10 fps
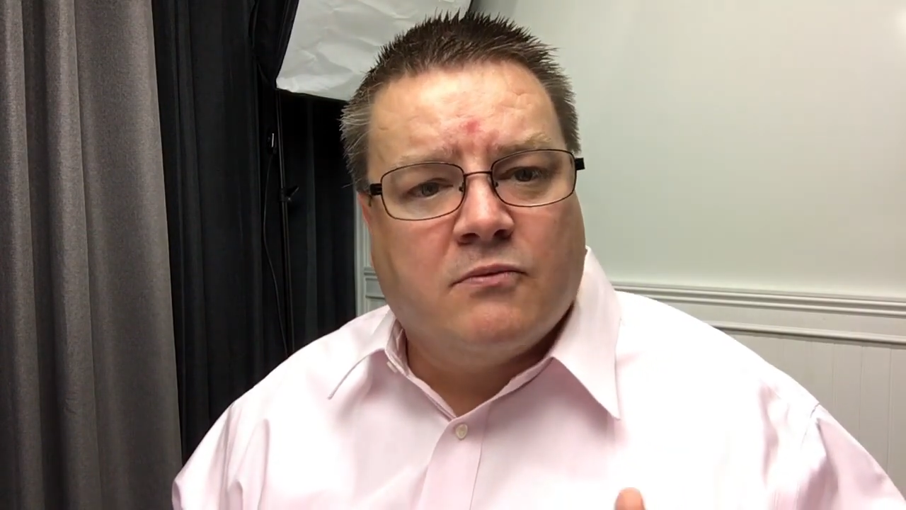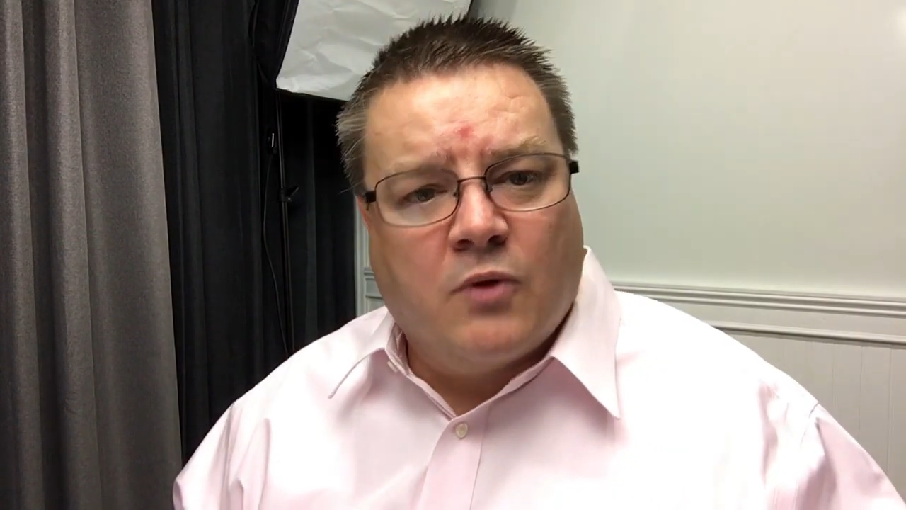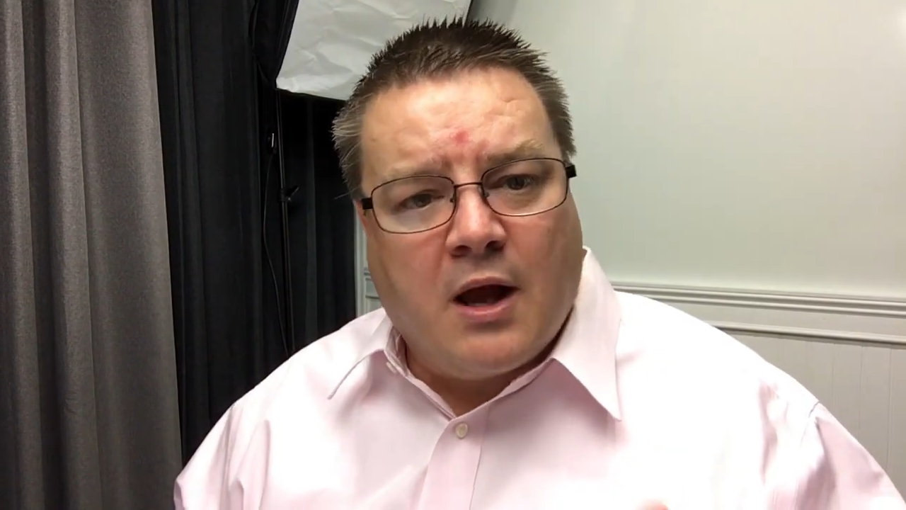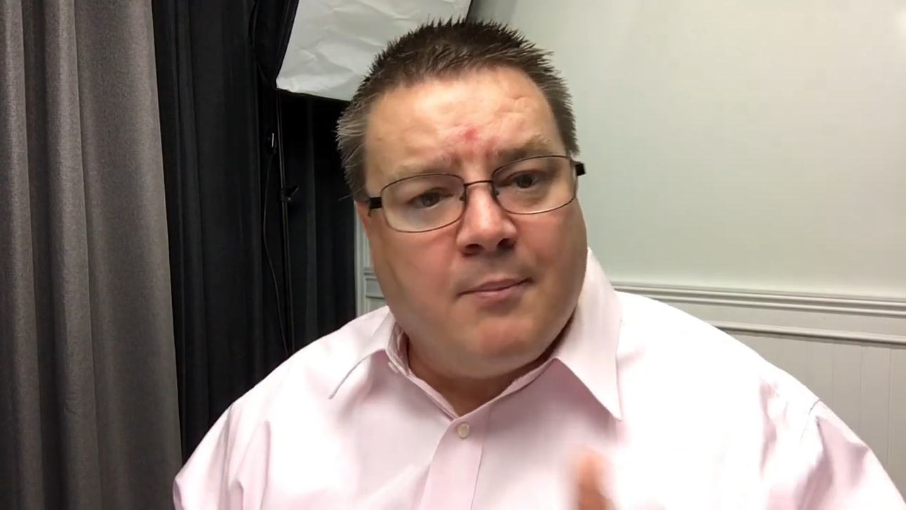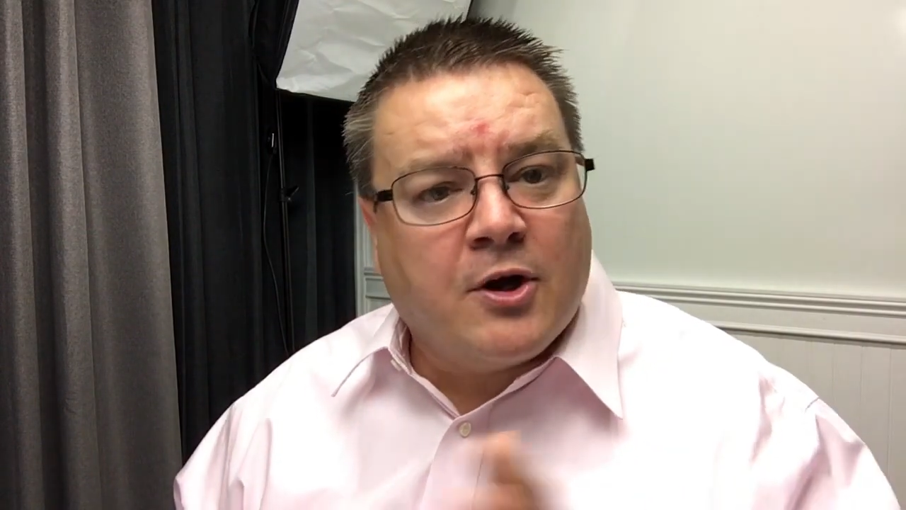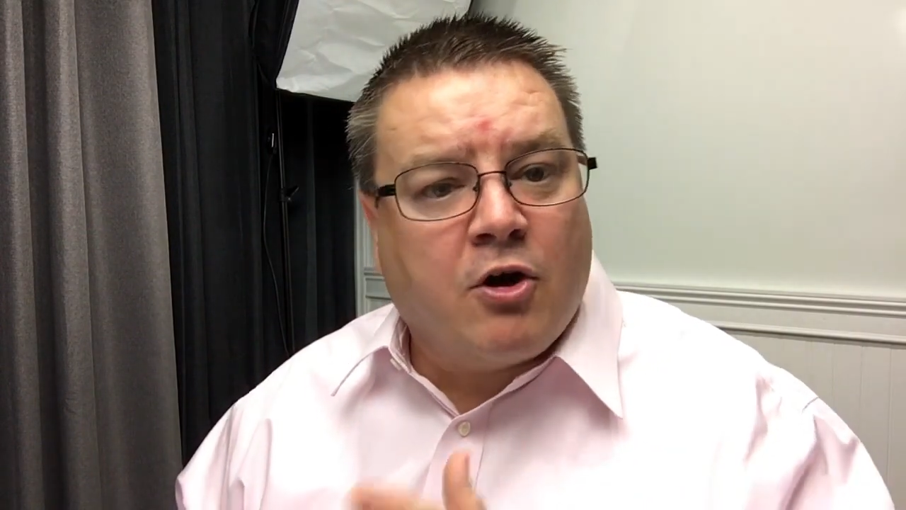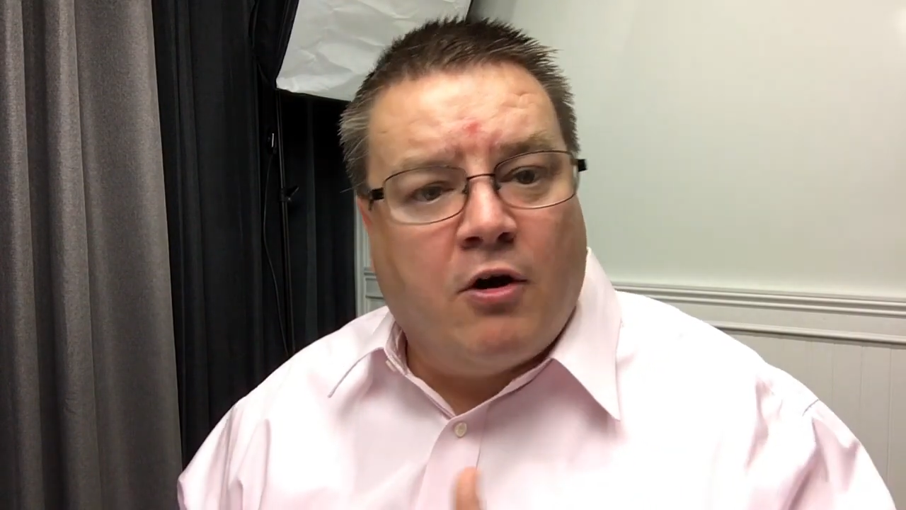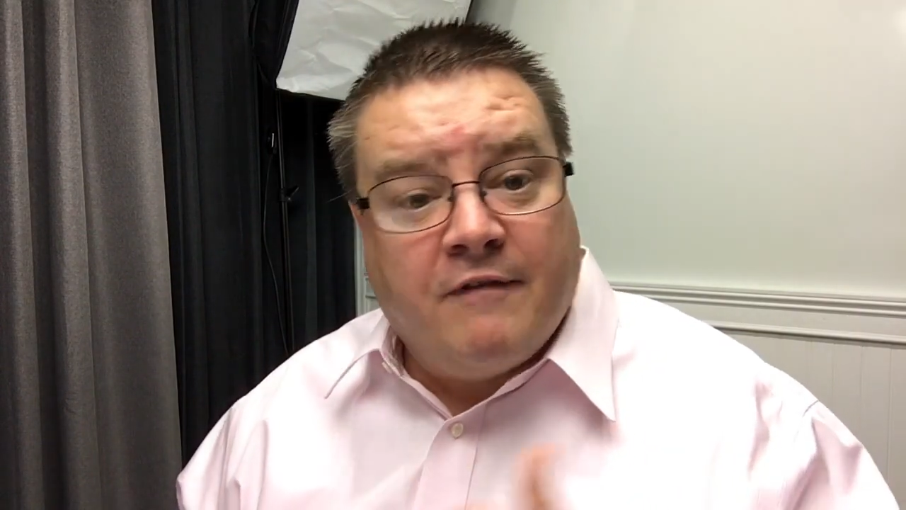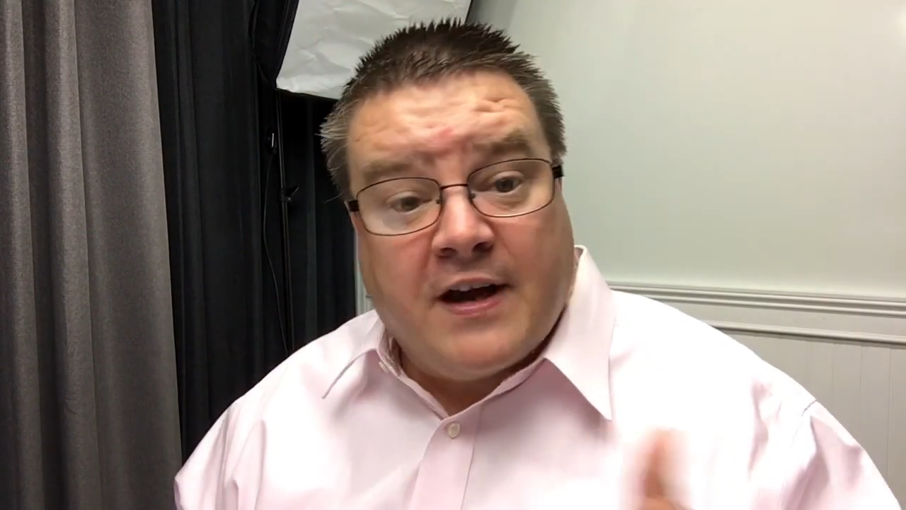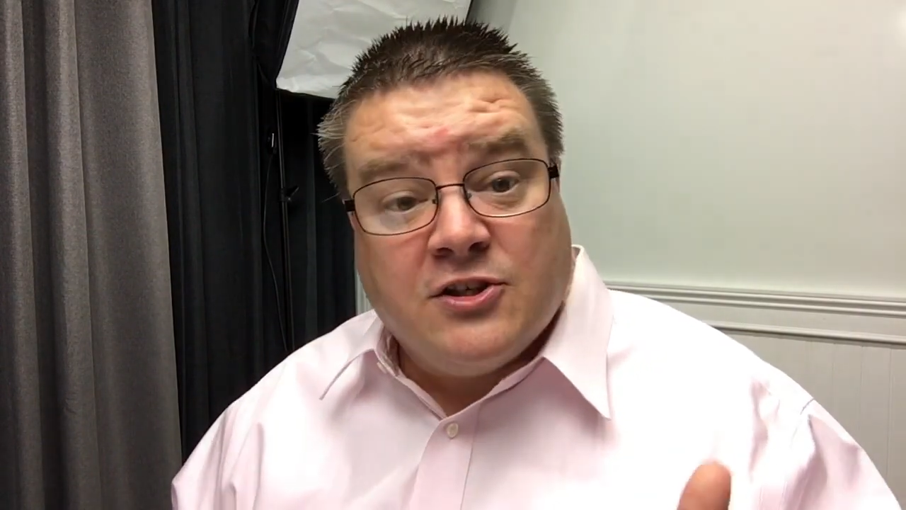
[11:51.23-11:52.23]
what I'm going to
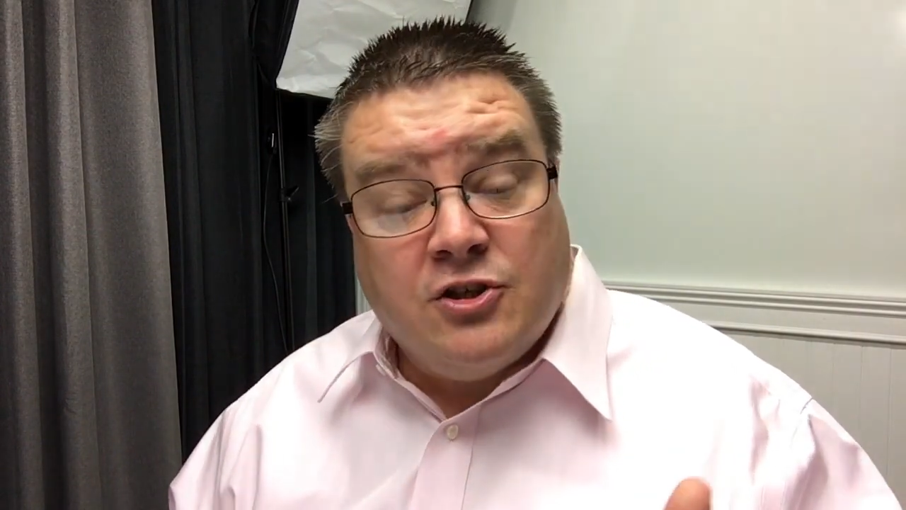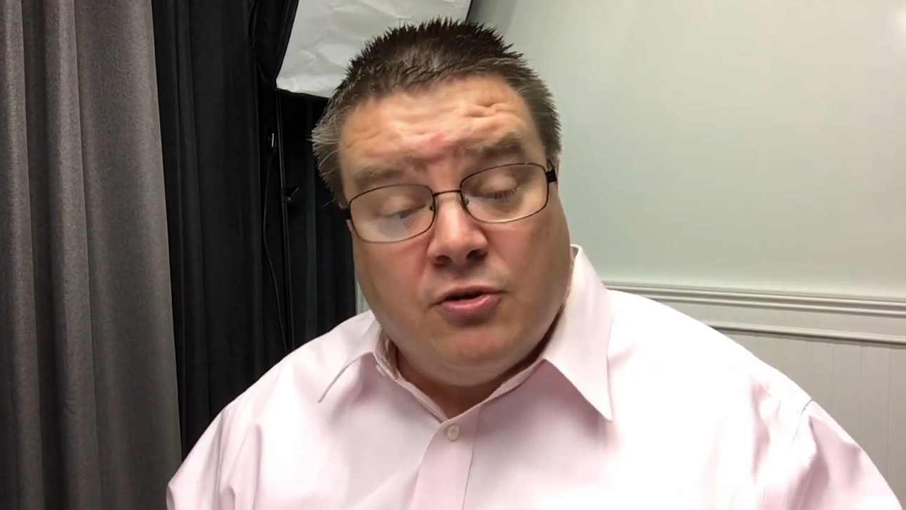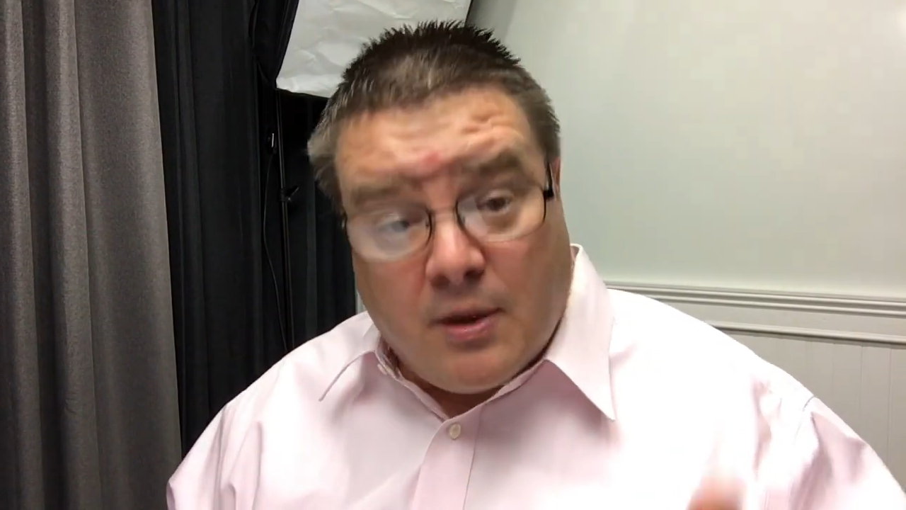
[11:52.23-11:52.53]
call phase two,